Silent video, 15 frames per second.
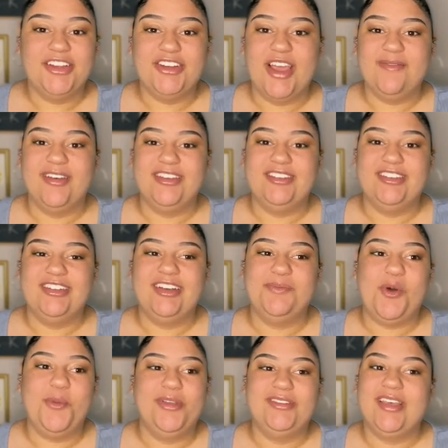trimester. I'm
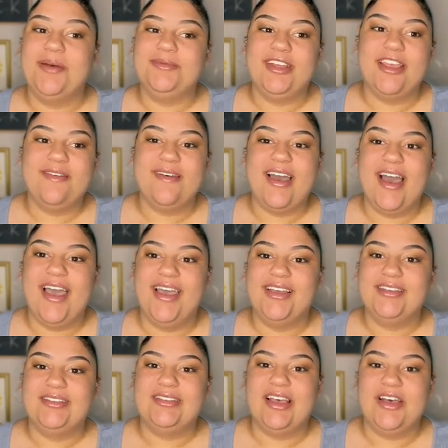hoping to update you guys